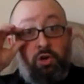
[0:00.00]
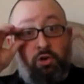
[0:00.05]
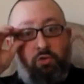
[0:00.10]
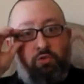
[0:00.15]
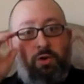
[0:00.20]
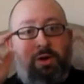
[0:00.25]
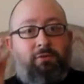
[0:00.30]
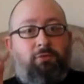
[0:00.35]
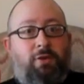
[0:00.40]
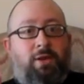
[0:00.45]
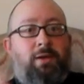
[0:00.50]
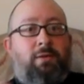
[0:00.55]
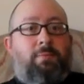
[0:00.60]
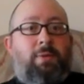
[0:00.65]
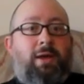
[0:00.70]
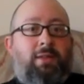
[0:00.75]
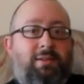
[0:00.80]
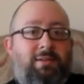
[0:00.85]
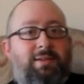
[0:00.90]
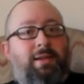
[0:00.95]
driven
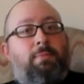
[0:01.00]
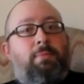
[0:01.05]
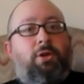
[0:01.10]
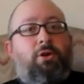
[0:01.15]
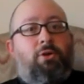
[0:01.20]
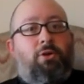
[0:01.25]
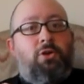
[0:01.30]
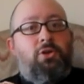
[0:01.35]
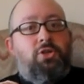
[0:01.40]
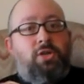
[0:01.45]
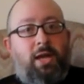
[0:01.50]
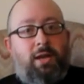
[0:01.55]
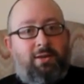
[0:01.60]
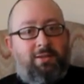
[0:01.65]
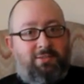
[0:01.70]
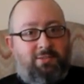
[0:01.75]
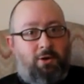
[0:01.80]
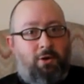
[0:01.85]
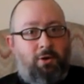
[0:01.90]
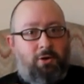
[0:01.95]
by the Demiurge and
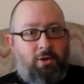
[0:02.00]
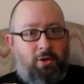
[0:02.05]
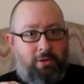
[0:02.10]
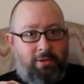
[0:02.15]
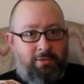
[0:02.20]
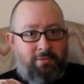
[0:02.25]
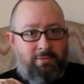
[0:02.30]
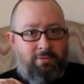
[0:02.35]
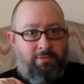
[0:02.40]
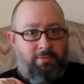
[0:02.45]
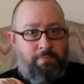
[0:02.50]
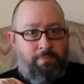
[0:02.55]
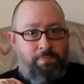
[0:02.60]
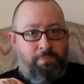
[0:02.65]
his Archons.